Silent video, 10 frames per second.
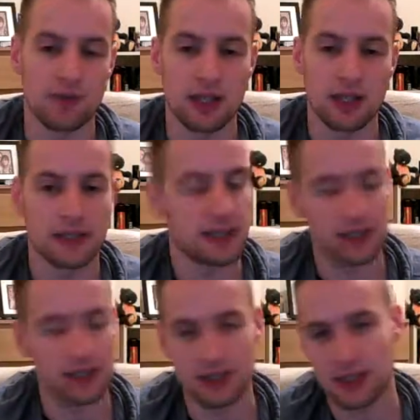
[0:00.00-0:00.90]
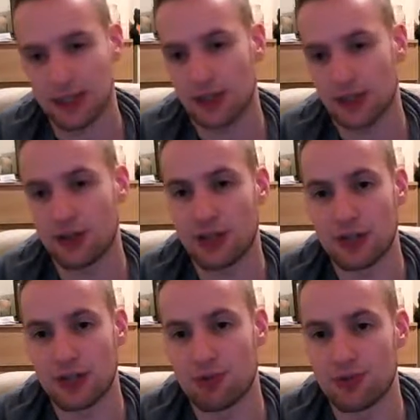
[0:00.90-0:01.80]
needless to say,
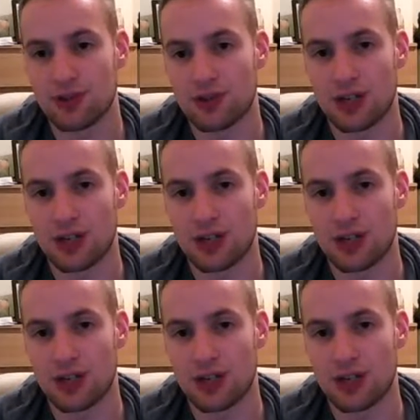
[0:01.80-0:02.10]
goalkeepers